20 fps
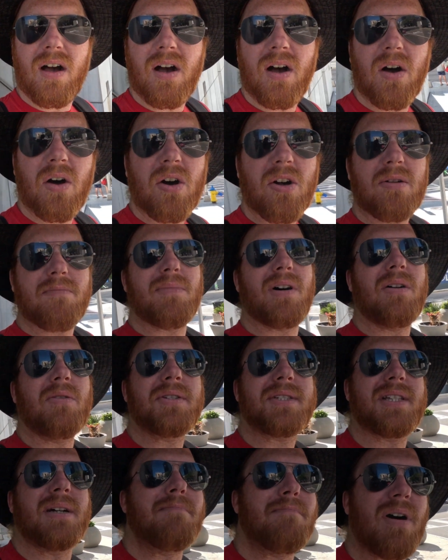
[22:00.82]

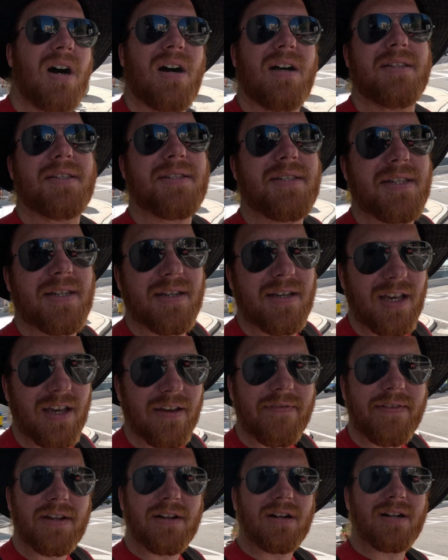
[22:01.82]
almost a must
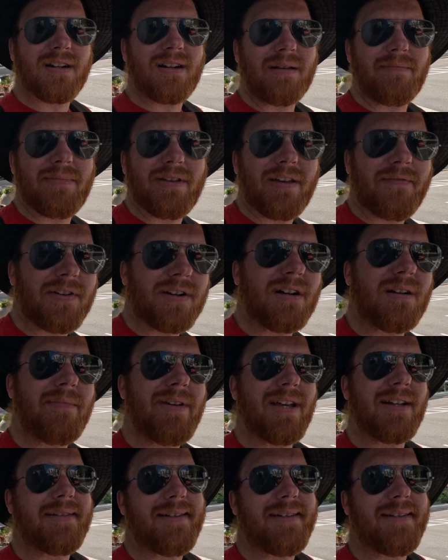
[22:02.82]
if you're gonna be in